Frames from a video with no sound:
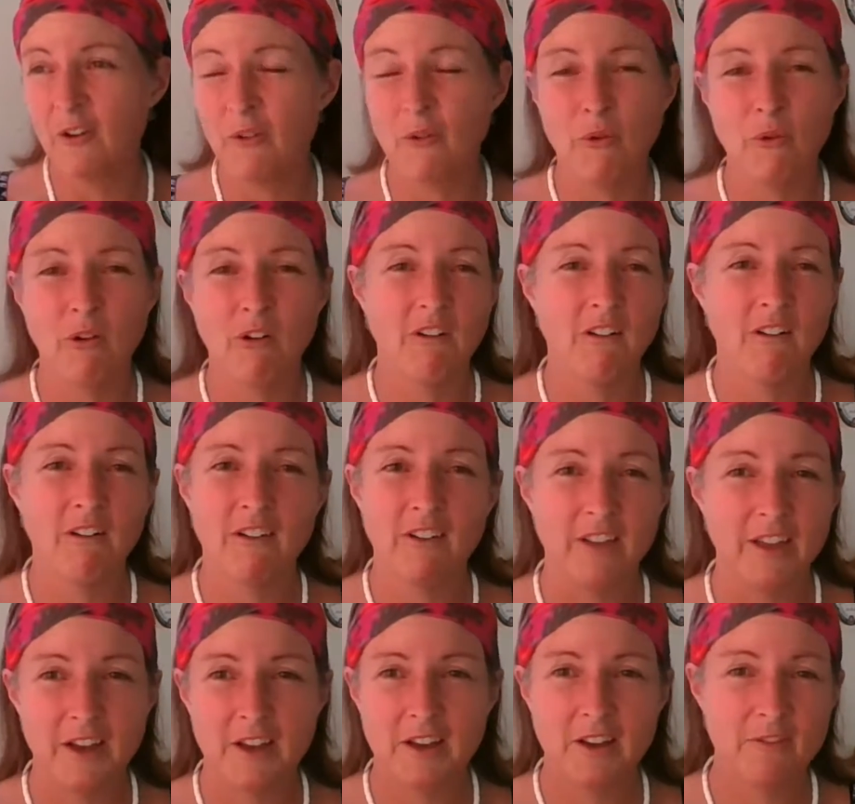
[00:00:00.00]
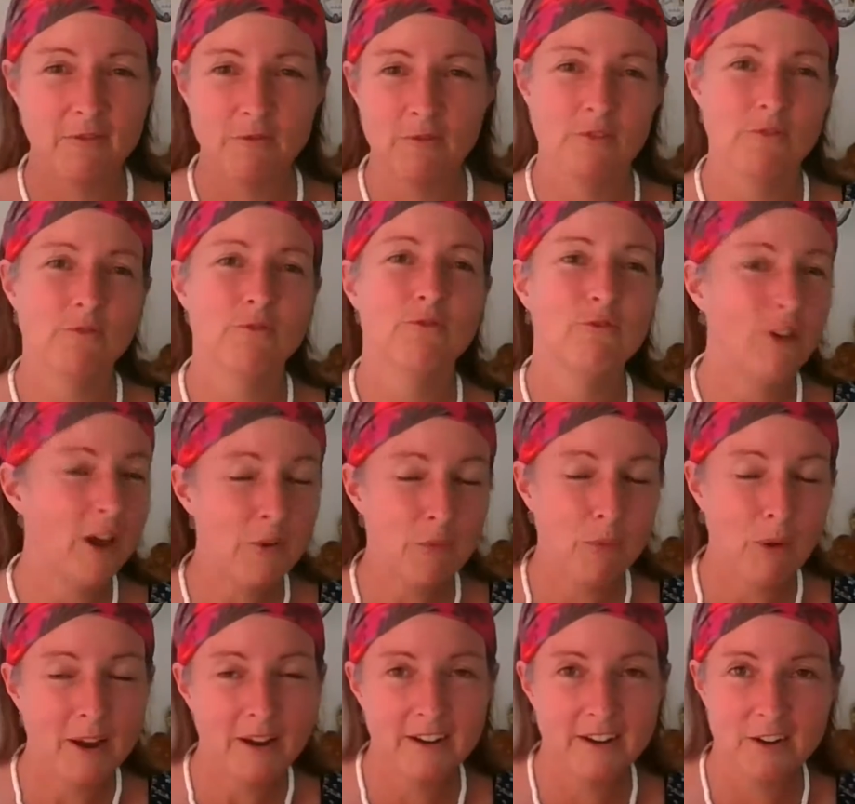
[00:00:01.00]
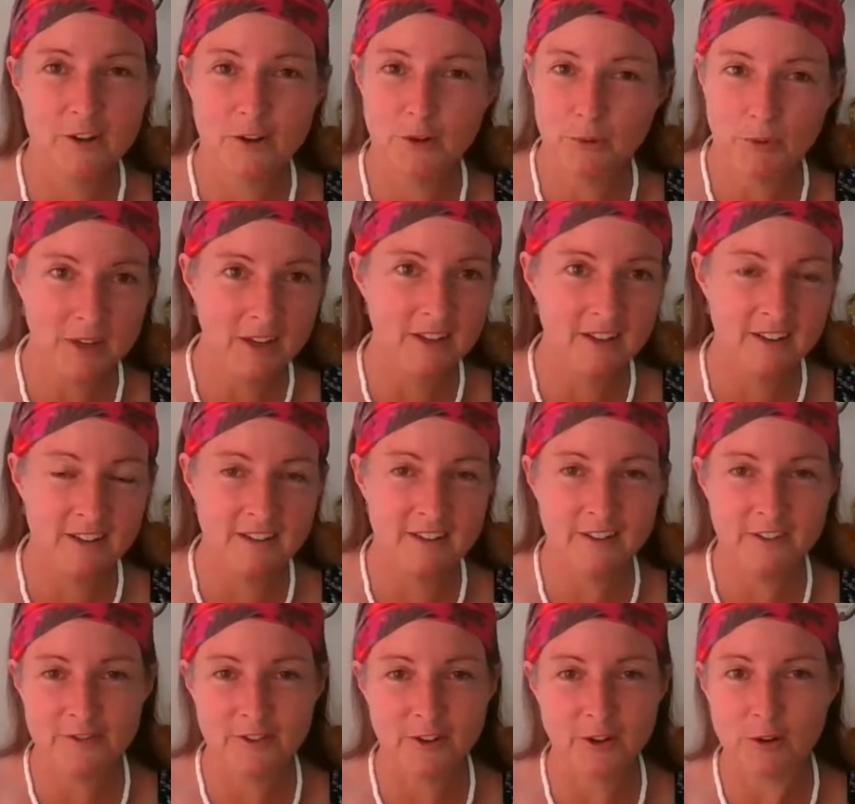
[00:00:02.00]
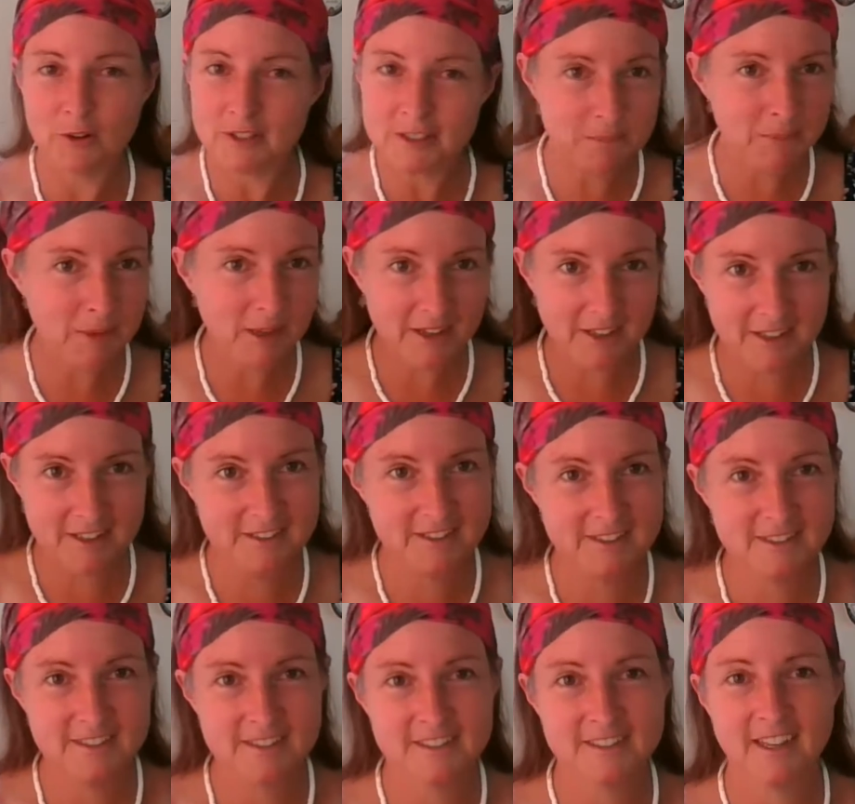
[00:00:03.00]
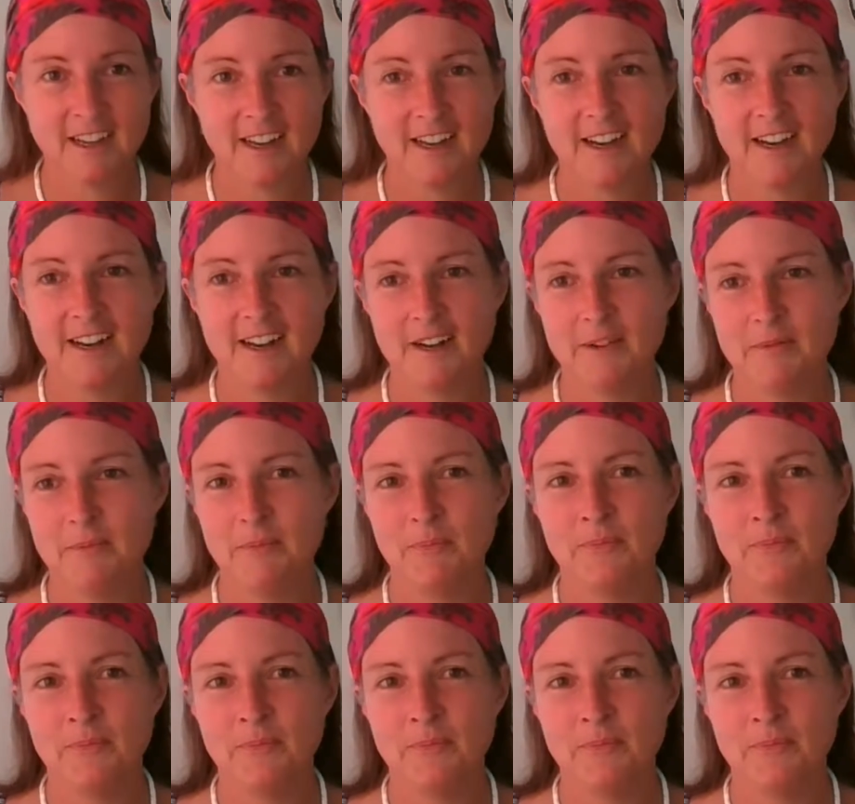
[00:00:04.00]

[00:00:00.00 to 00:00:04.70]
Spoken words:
or like red, white, and green for Christmas. And